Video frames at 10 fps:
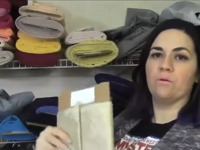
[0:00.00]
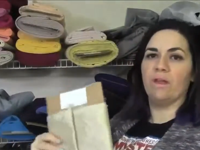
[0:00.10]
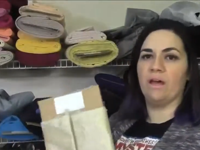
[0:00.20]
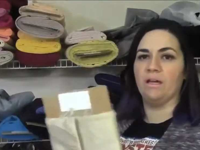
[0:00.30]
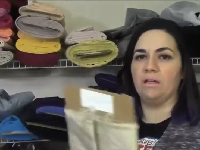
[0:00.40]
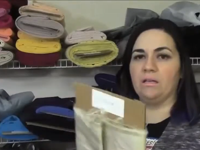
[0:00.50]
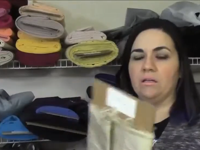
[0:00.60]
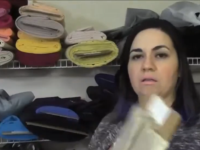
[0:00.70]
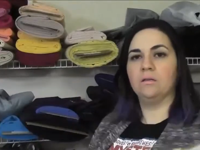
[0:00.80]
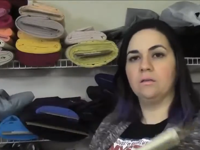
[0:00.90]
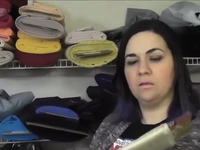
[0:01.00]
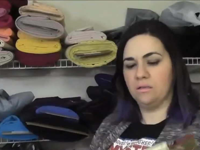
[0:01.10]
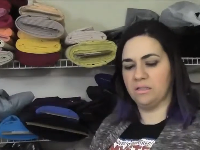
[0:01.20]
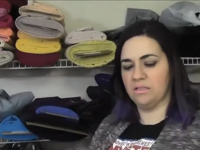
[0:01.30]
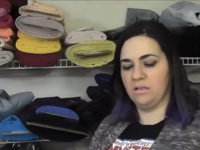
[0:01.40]
so that
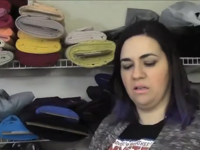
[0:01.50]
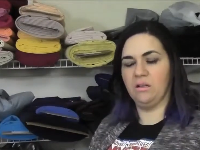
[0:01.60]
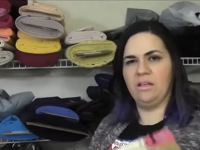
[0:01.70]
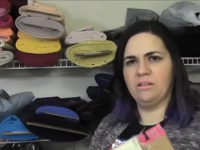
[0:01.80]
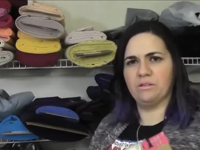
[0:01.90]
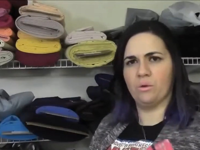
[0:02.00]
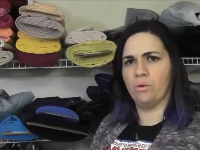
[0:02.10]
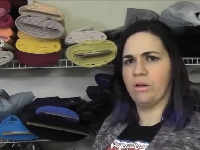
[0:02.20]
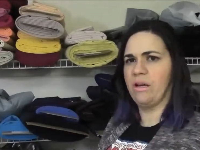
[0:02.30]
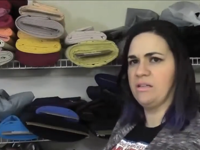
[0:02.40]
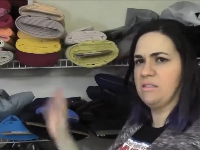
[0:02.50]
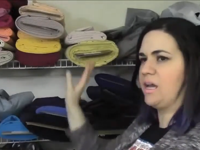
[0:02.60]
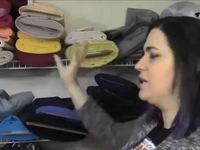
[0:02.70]
it's a little easy to organize,